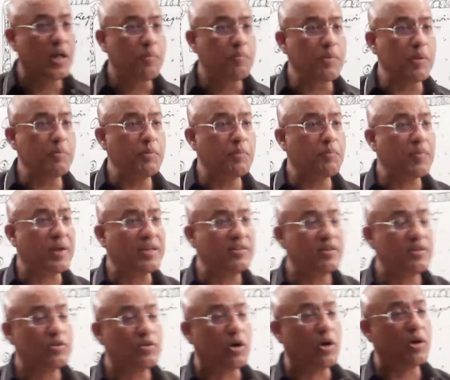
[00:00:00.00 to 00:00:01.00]
may be
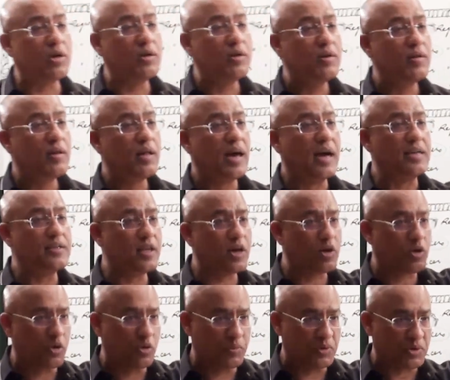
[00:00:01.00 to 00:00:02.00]
present on other
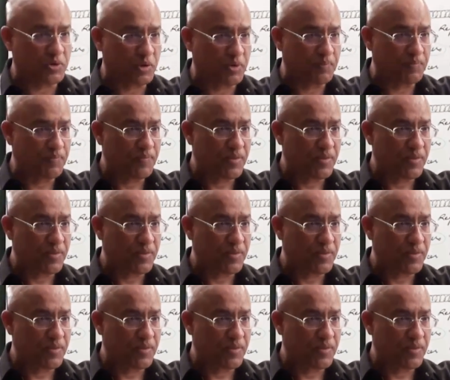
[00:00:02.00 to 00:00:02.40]
chromosome.